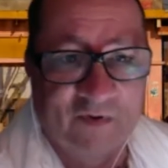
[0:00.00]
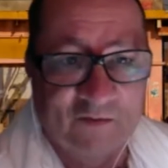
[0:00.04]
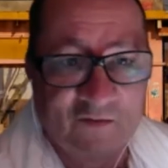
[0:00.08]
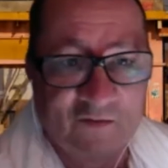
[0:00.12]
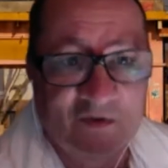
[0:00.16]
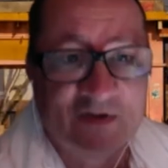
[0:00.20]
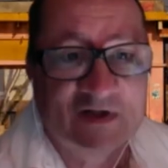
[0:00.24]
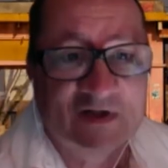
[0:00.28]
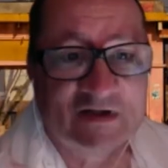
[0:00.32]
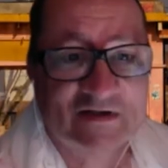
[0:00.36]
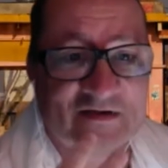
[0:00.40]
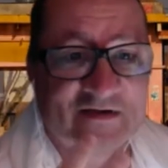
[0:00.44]

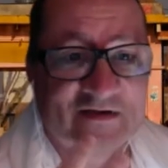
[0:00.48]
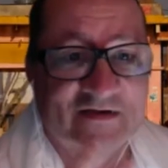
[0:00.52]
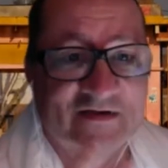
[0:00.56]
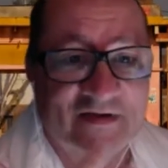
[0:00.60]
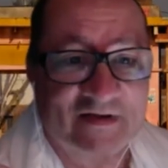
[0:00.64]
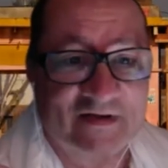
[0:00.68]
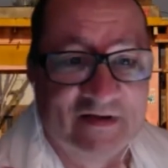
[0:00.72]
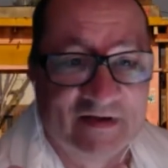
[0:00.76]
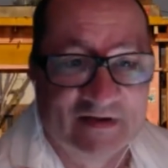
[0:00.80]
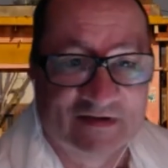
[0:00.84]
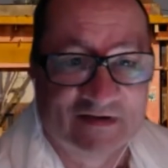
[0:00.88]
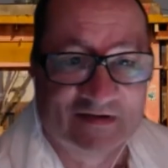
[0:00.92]
What is
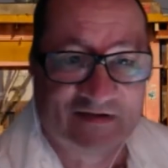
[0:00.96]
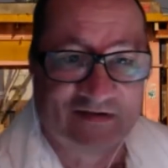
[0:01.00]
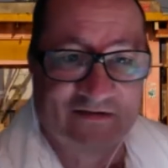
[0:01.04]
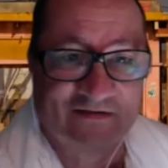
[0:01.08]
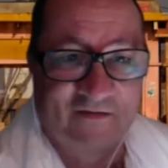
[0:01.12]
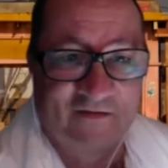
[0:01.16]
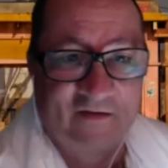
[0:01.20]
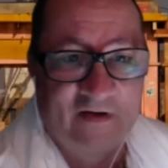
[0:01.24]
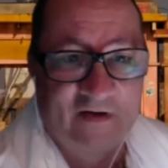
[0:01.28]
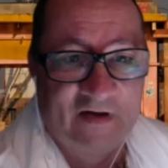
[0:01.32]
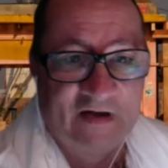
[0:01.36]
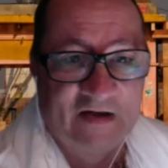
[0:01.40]

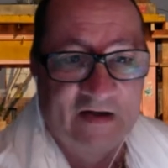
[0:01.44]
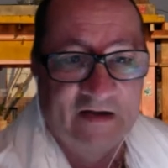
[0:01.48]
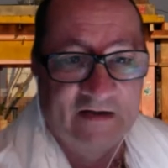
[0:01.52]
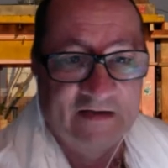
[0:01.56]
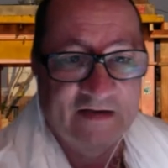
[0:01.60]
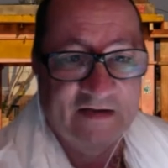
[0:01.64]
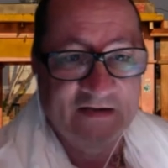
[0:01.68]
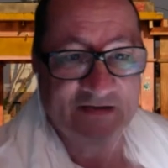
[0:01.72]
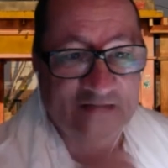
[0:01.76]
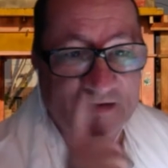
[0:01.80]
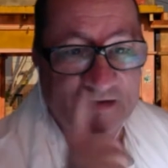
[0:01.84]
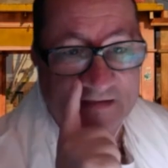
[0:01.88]
this?
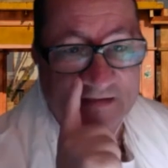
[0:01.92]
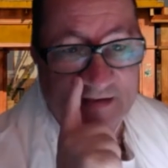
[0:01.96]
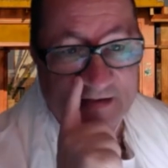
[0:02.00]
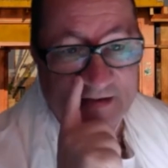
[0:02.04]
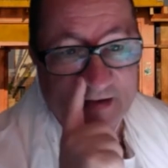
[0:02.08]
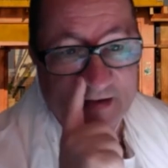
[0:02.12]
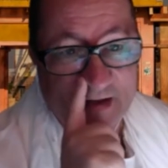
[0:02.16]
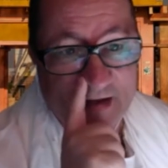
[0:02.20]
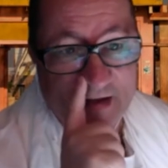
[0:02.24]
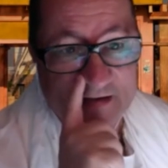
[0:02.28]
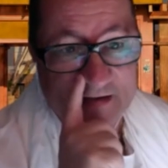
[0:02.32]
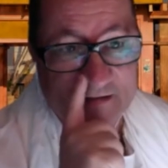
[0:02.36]
This is
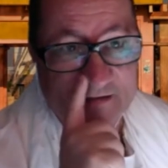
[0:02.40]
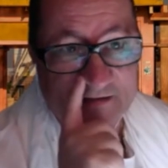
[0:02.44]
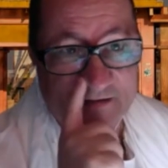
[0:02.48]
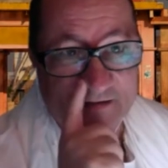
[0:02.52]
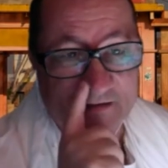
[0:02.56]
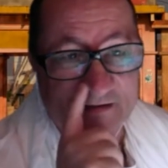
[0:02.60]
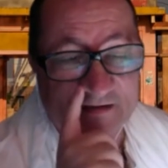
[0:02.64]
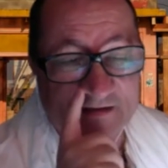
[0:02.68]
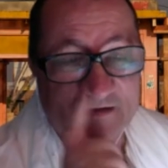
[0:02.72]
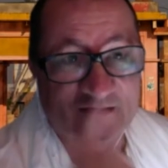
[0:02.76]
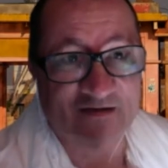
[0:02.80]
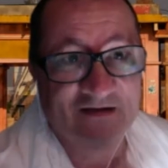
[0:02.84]

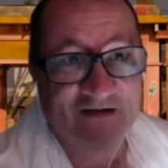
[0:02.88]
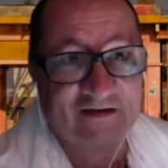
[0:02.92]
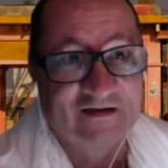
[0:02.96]
nasal.